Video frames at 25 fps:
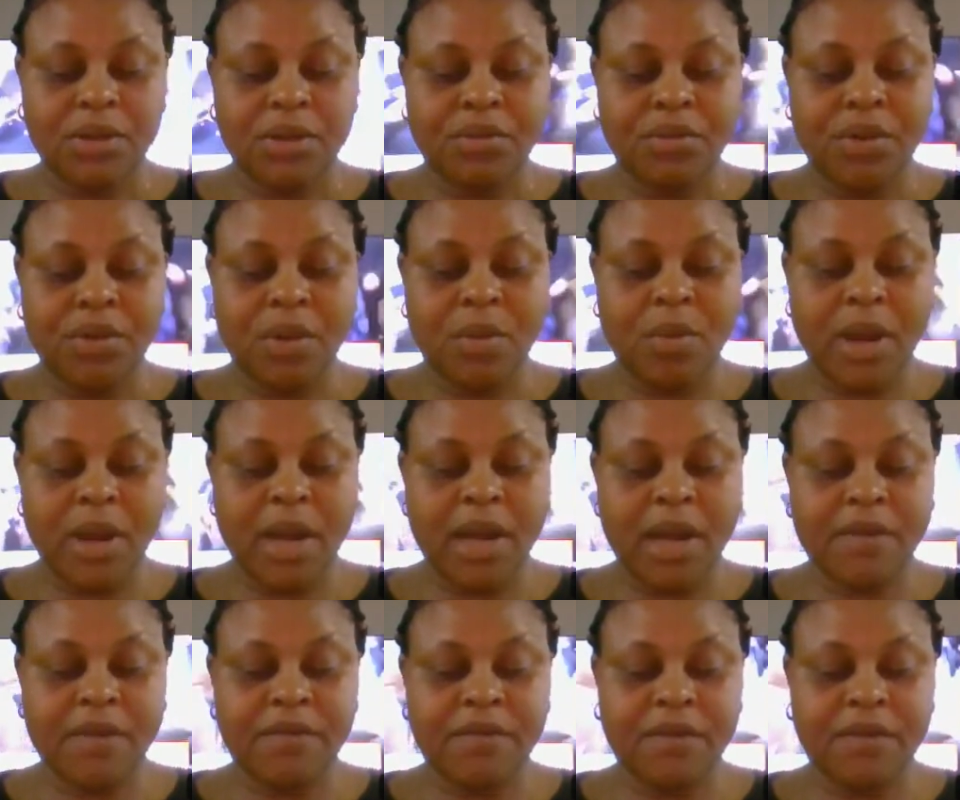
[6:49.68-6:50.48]

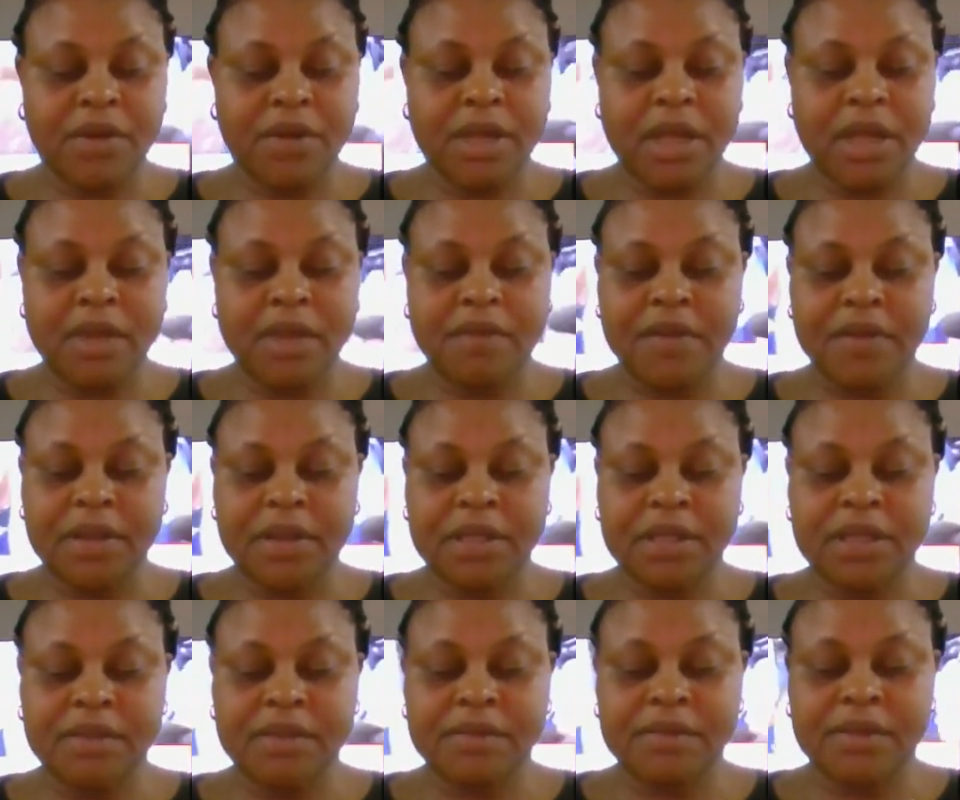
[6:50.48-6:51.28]
required for the
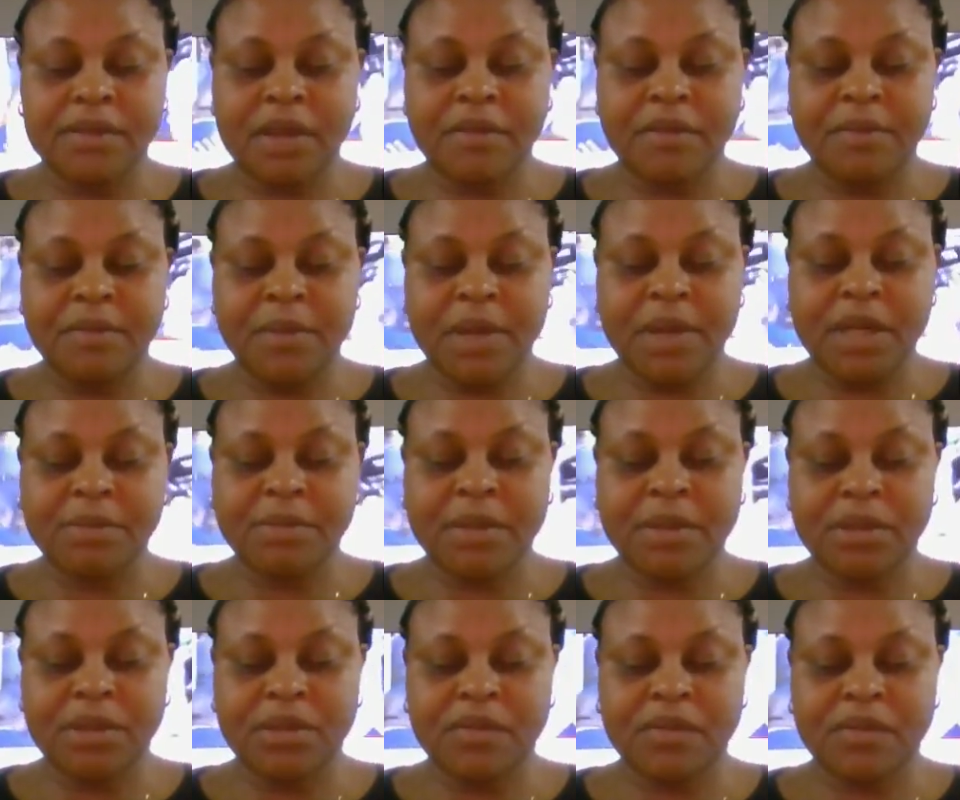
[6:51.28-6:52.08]
effective
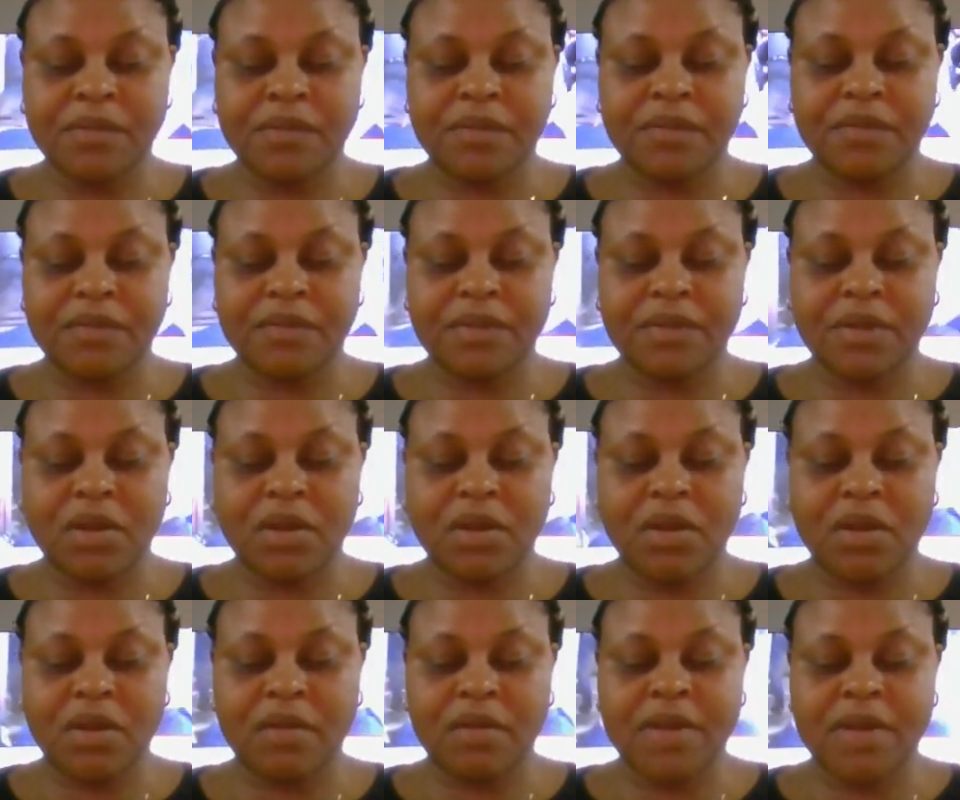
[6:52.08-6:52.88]
self-management of
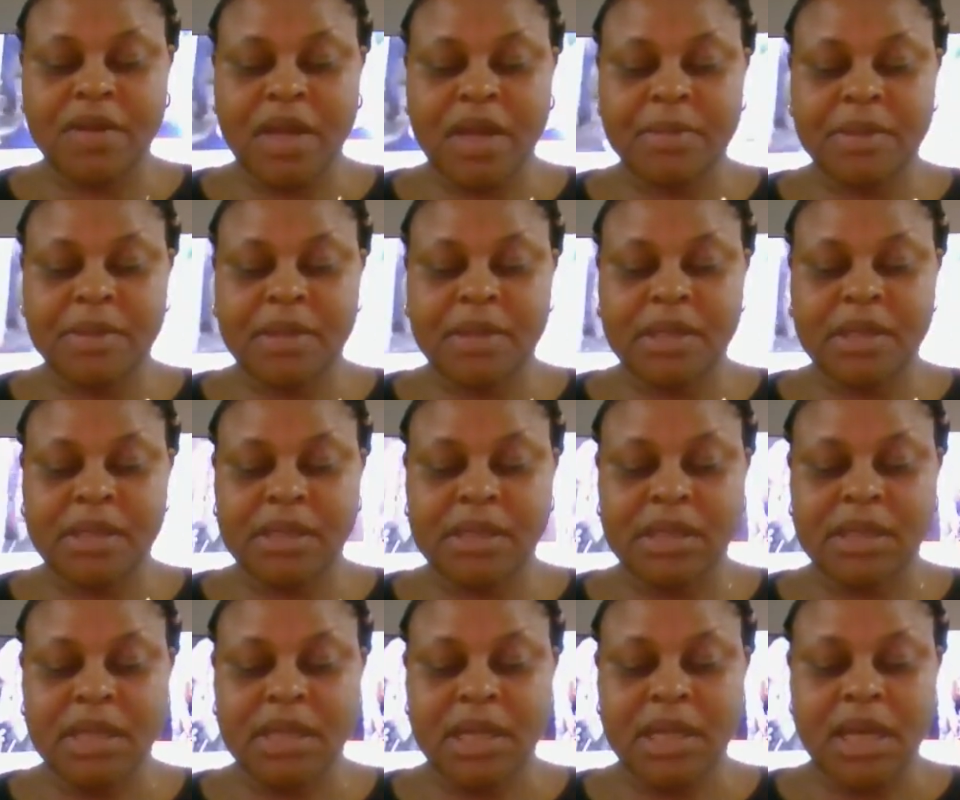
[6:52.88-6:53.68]

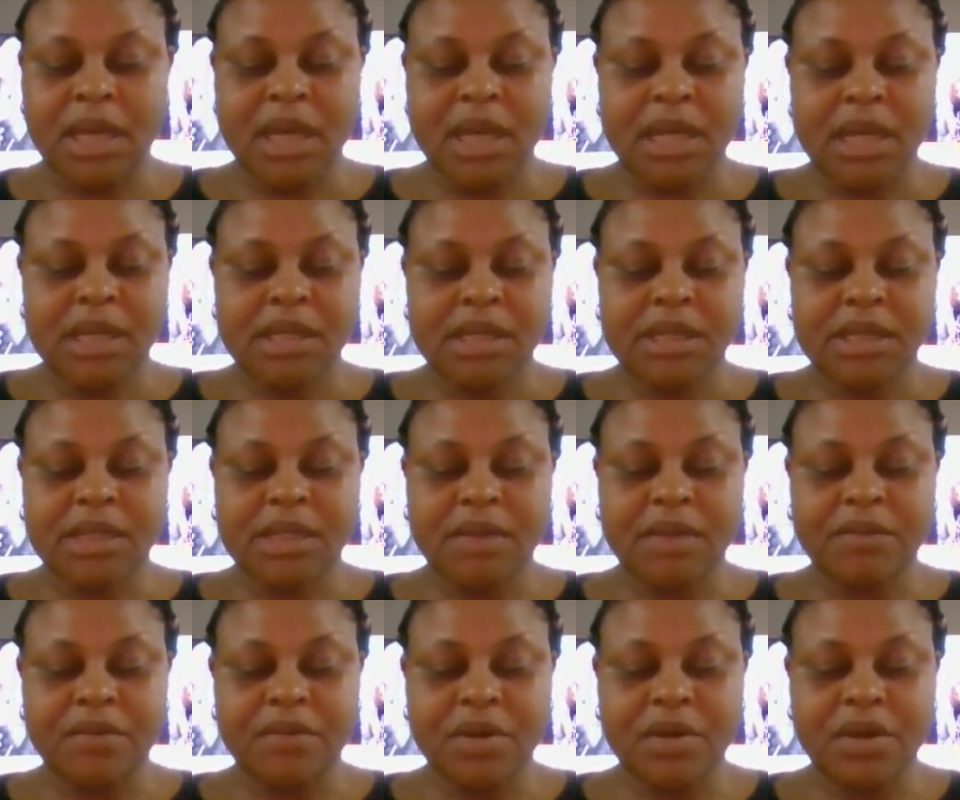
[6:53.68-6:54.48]
diabetes.
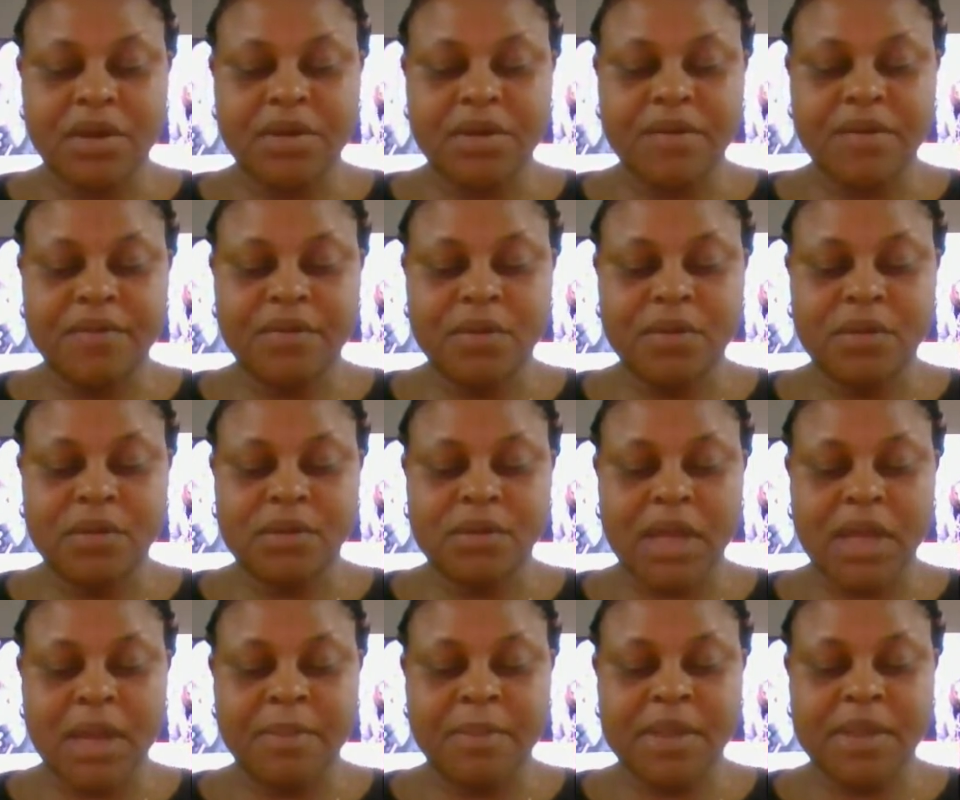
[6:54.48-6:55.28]
Several
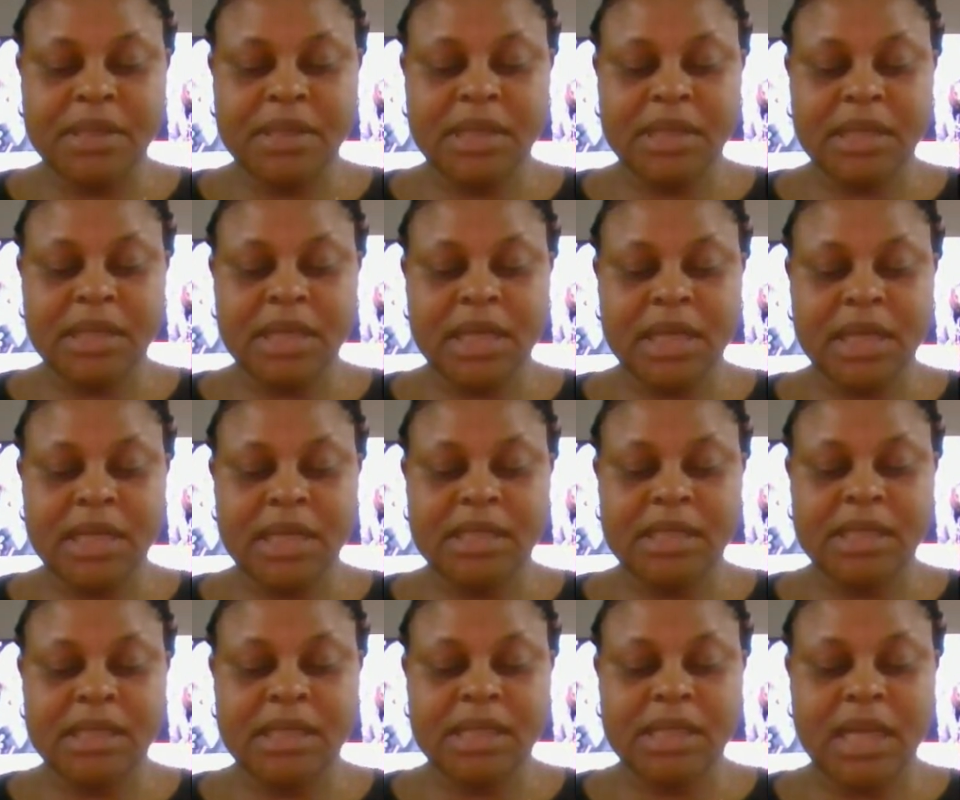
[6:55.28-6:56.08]
reviews and
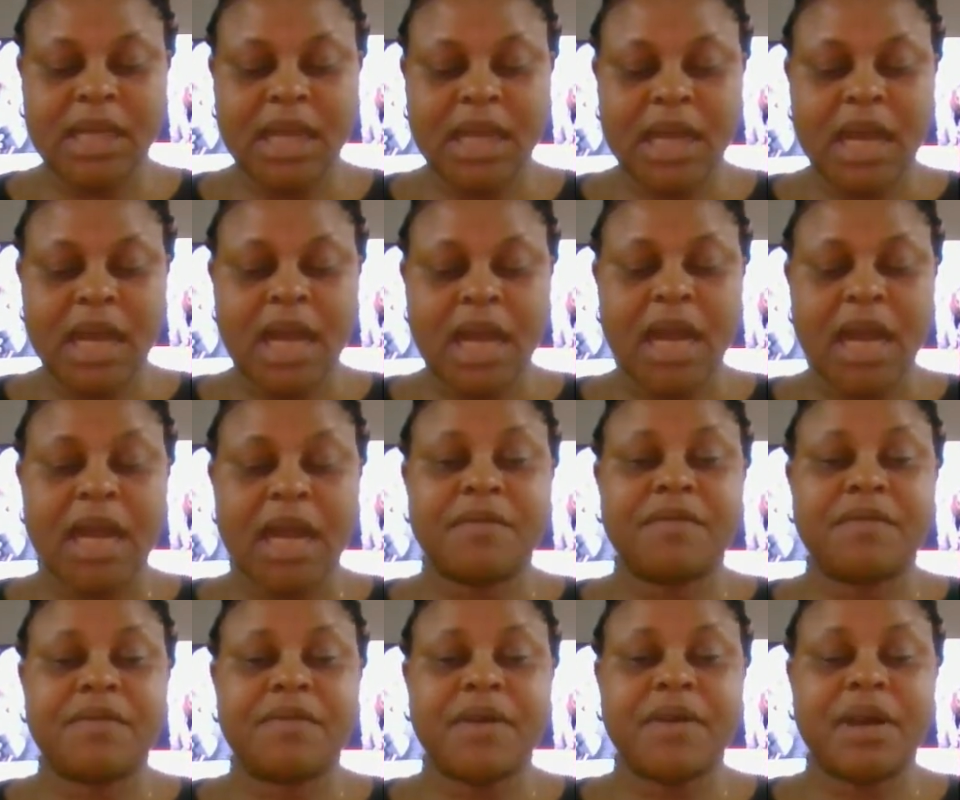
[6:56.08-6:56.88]
meta-analyses
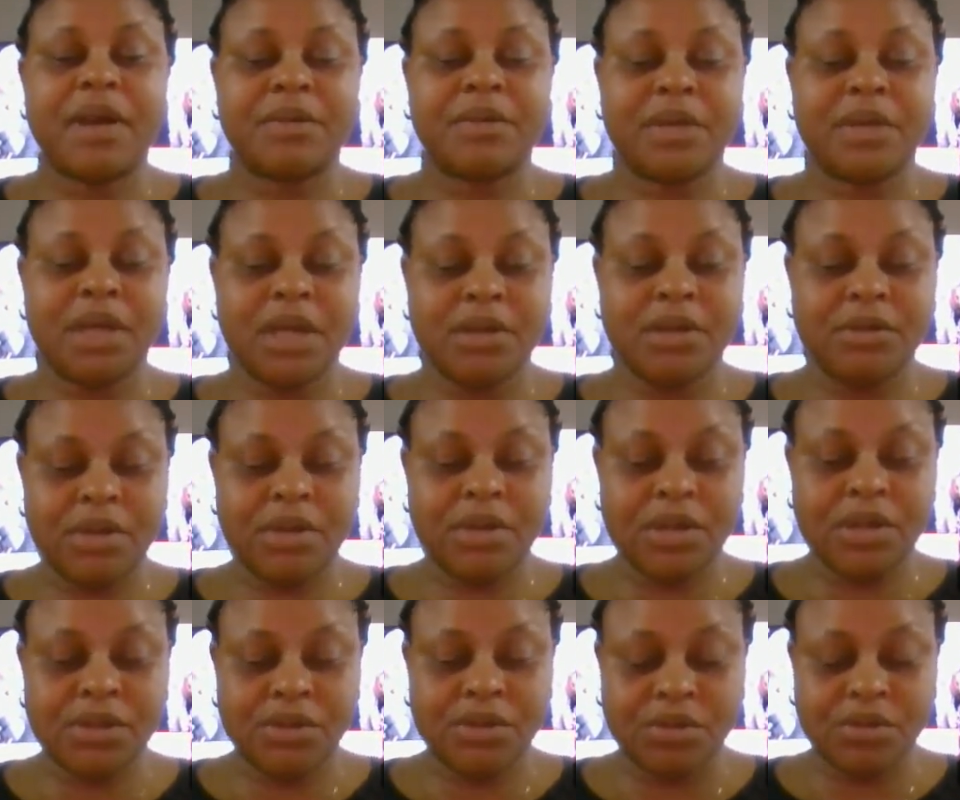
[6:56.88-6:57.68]
have found
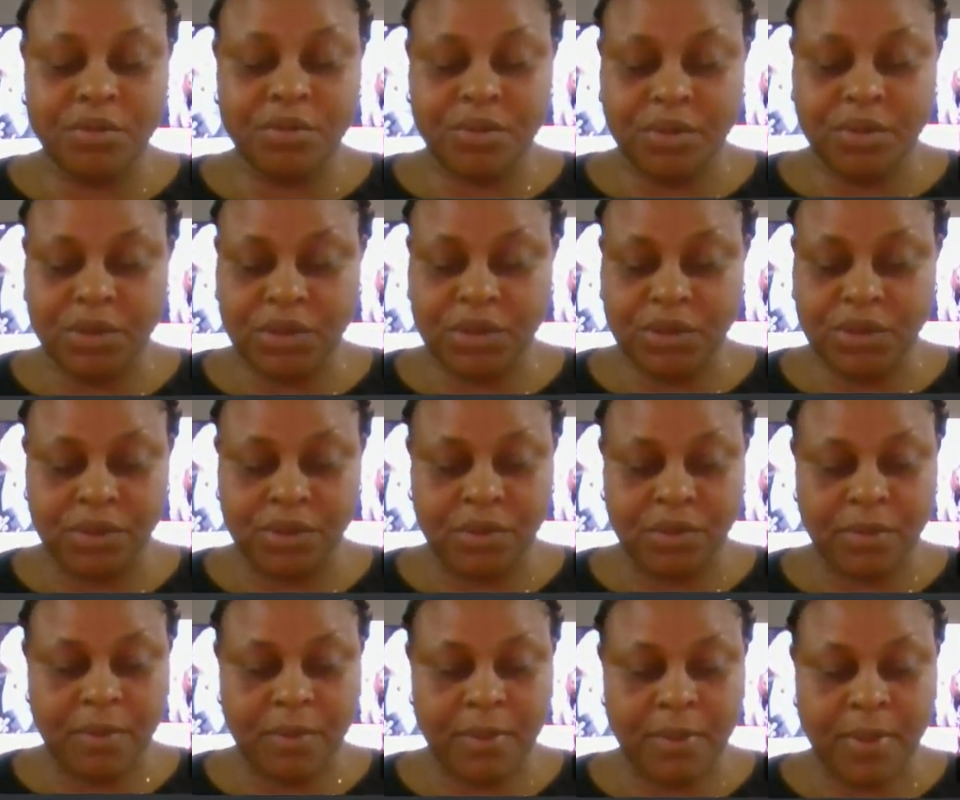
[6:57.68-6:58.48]
educational
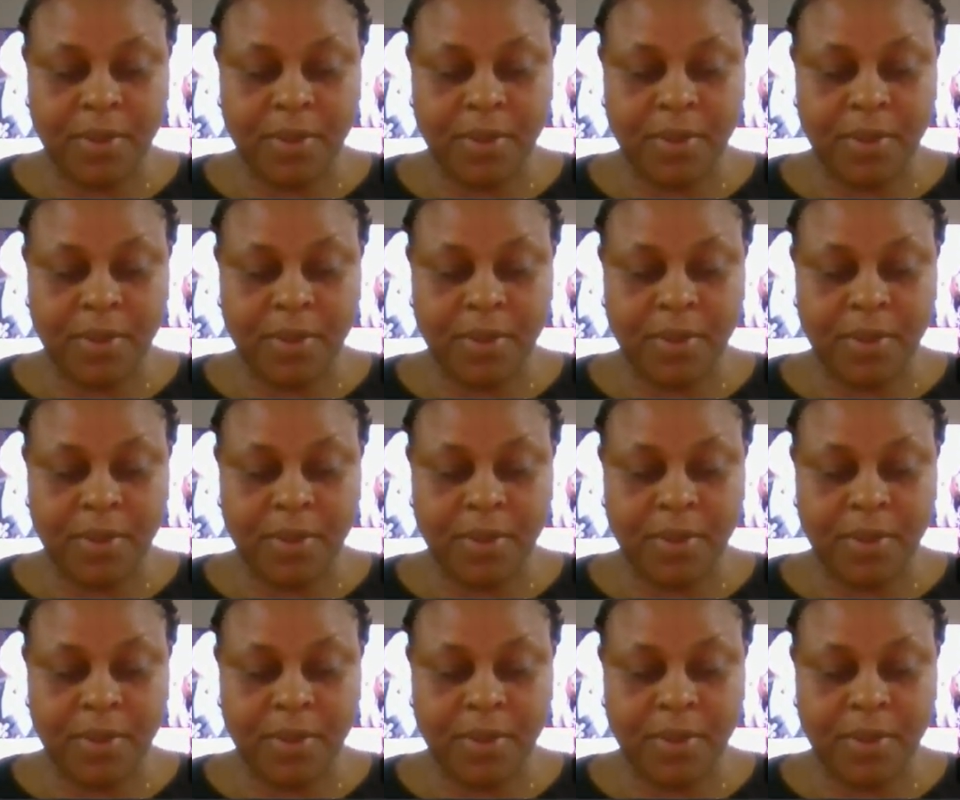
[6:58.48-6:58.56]
brochure